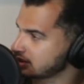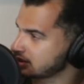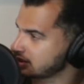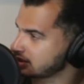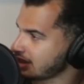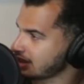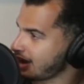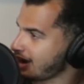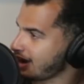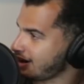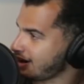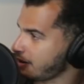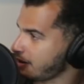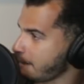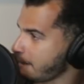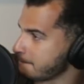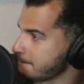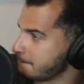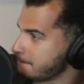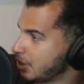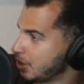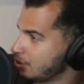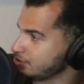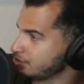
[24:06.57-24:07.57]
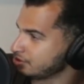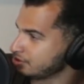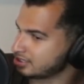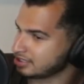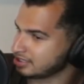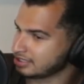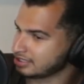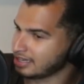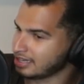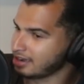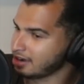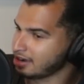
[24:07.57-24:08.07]
stock bone
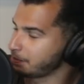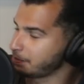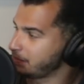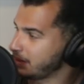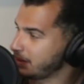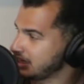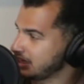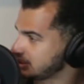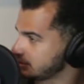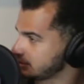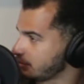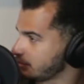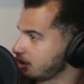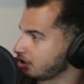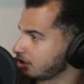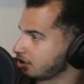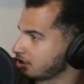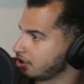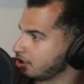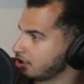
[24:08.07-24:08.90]
stock base model